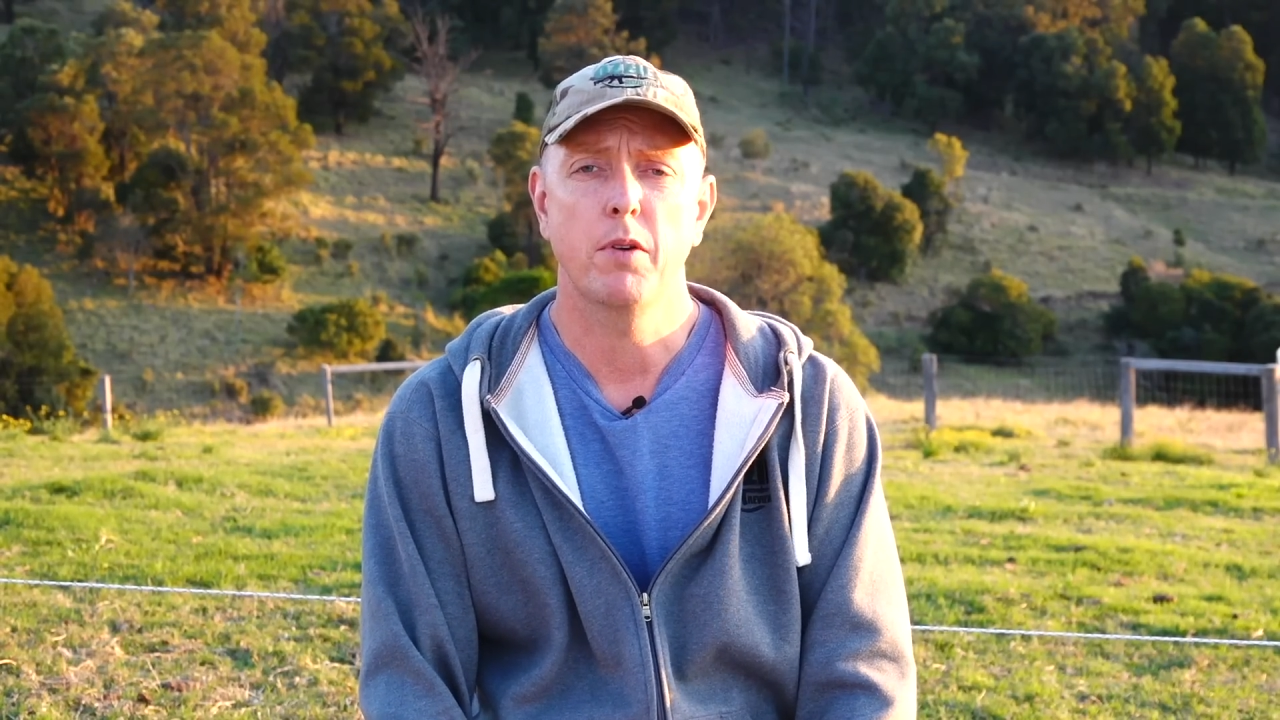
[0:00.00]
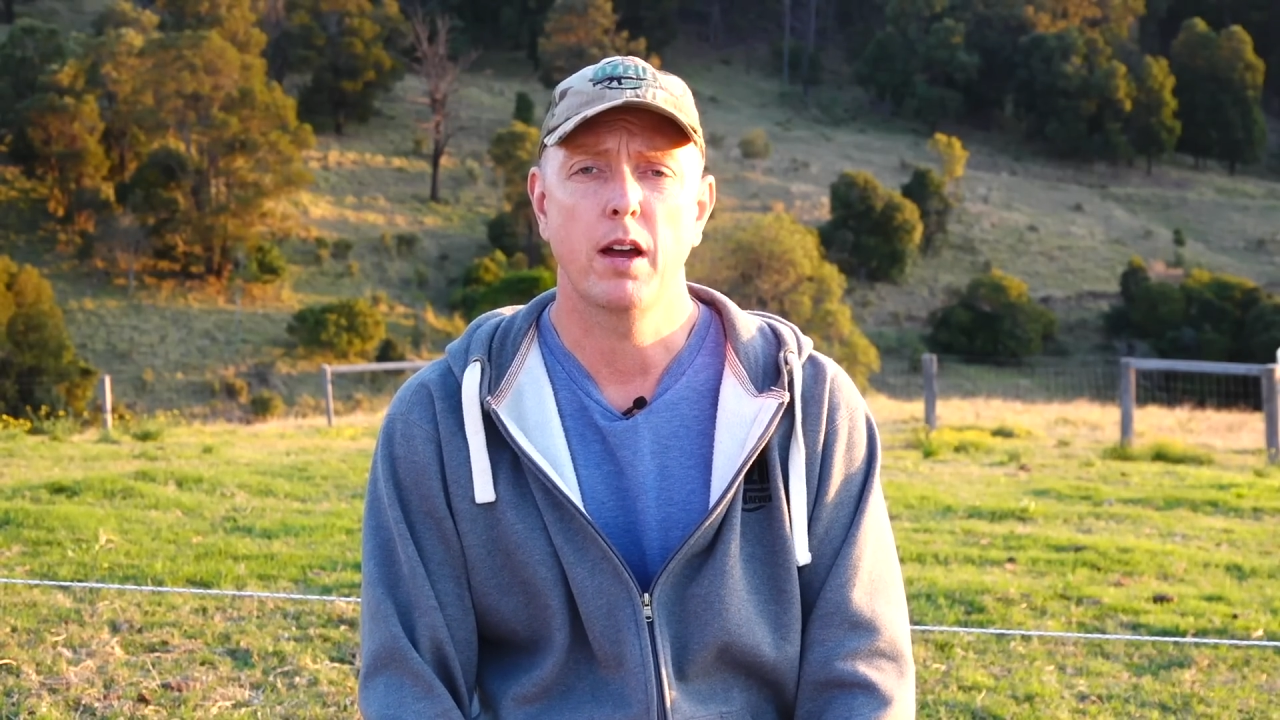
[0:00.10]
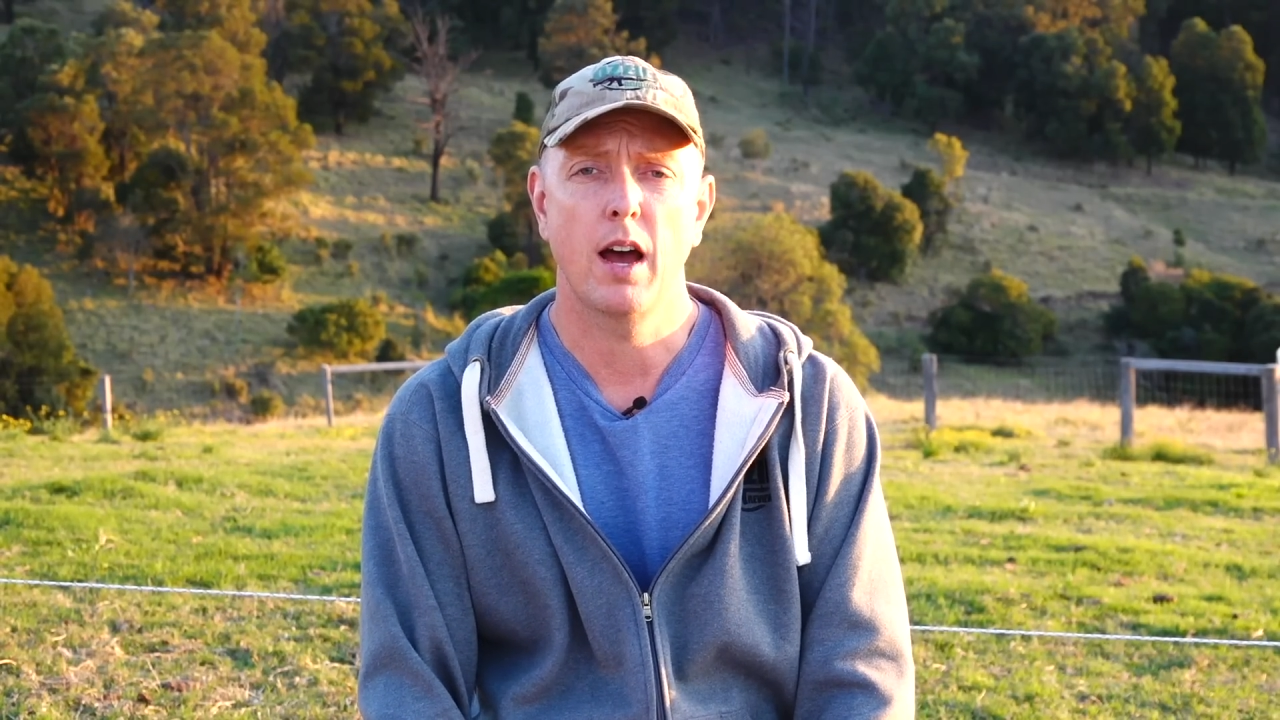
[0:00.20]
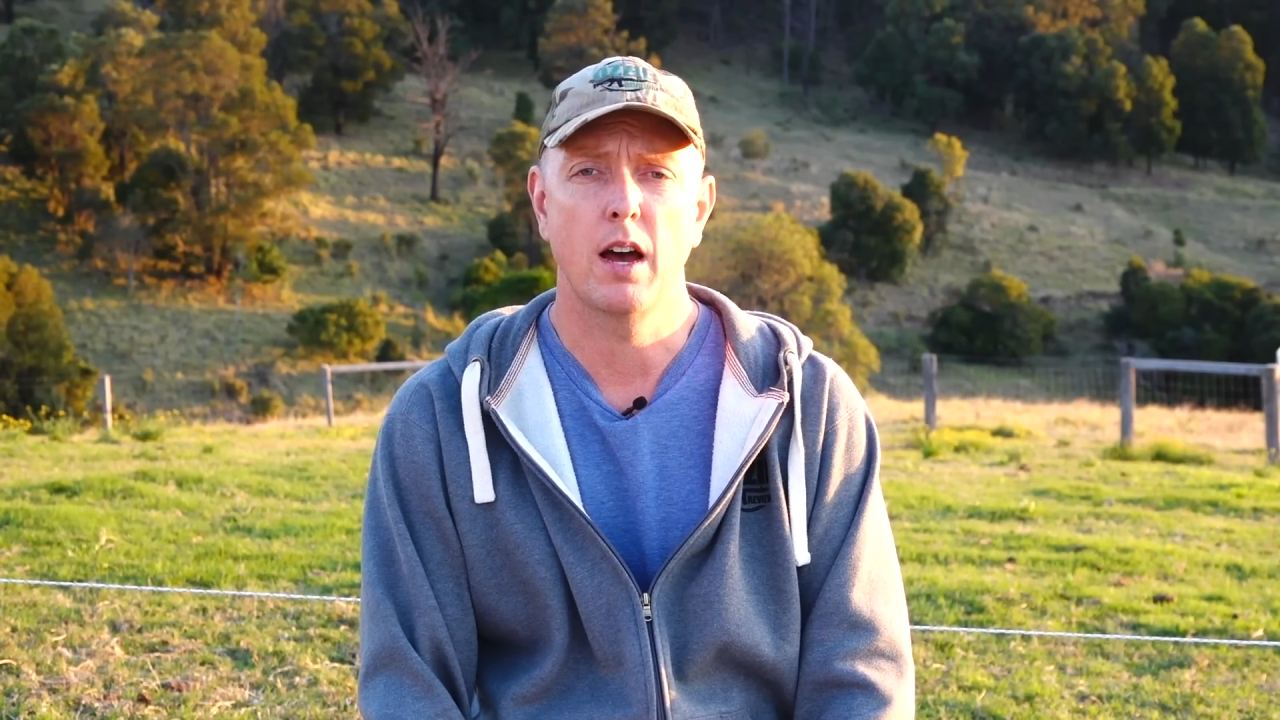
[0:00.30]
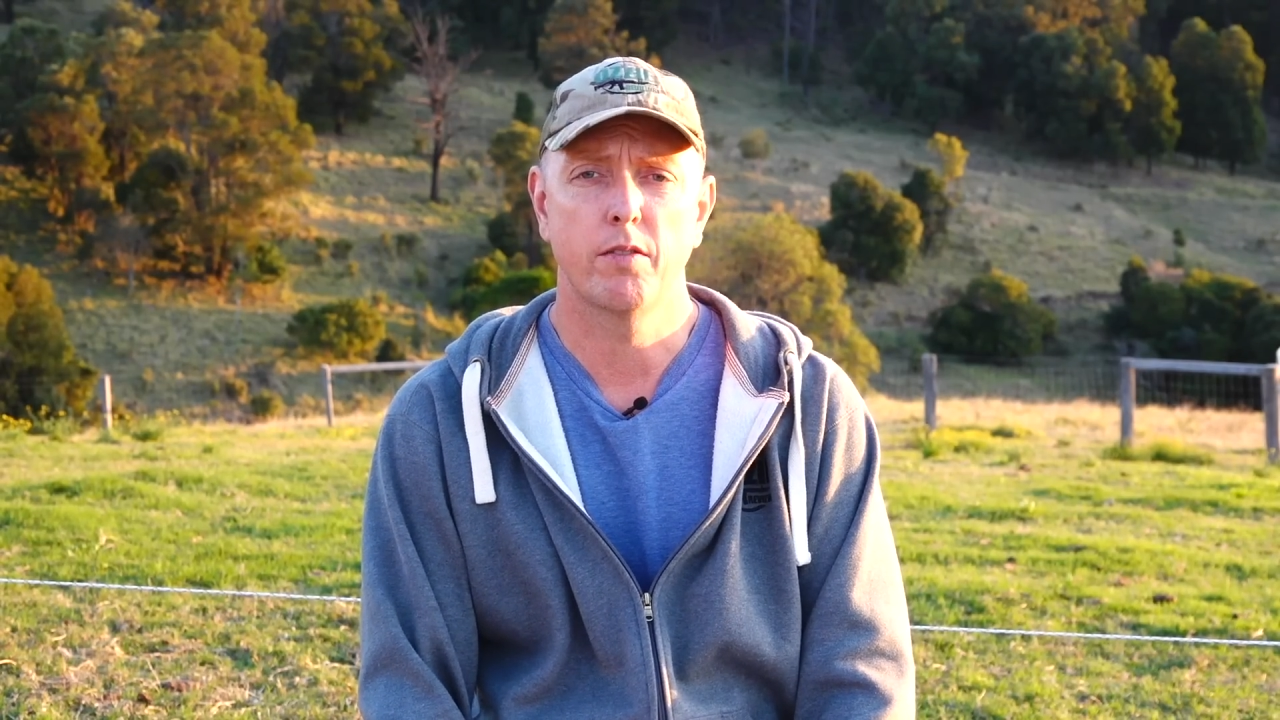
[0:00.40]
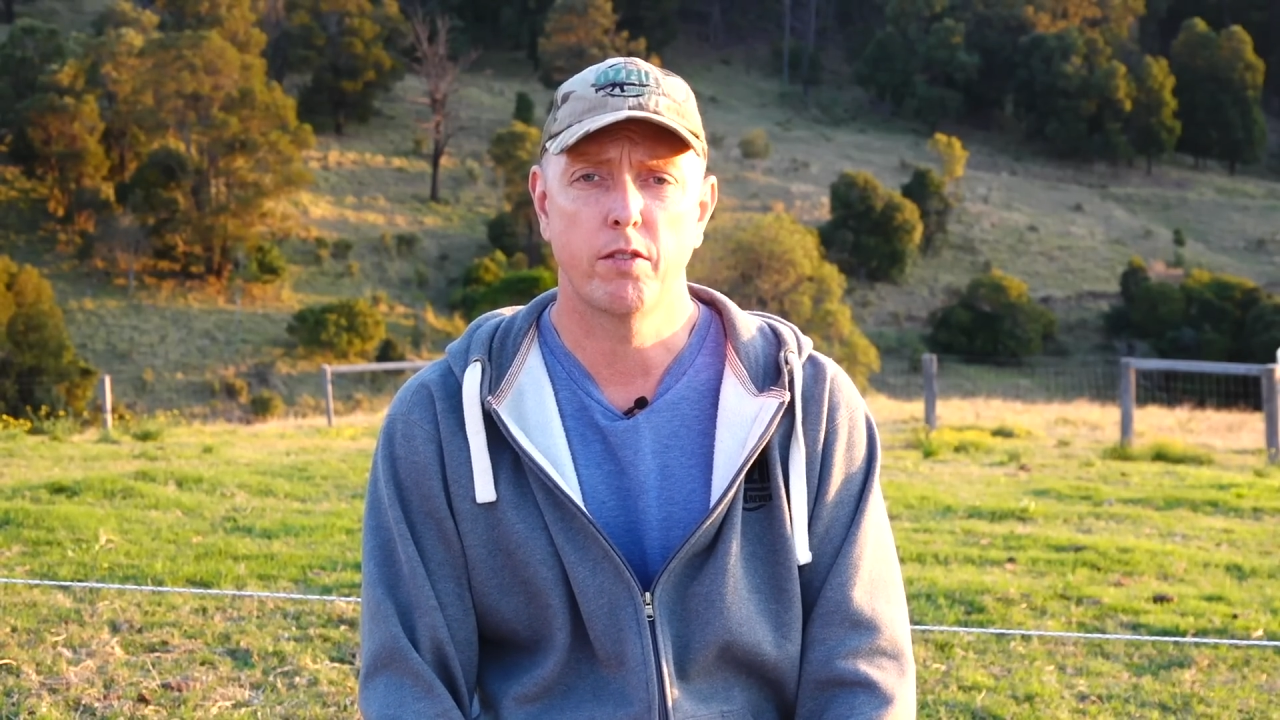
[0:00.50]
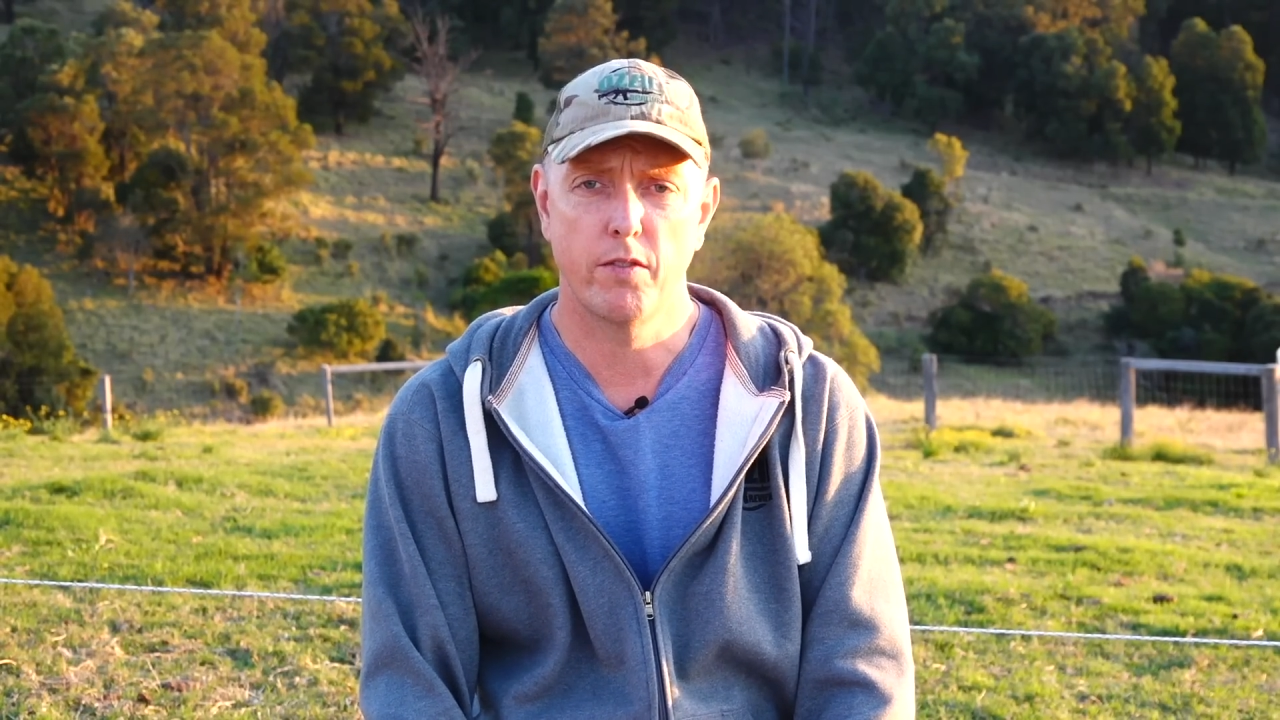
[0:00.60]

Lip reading: for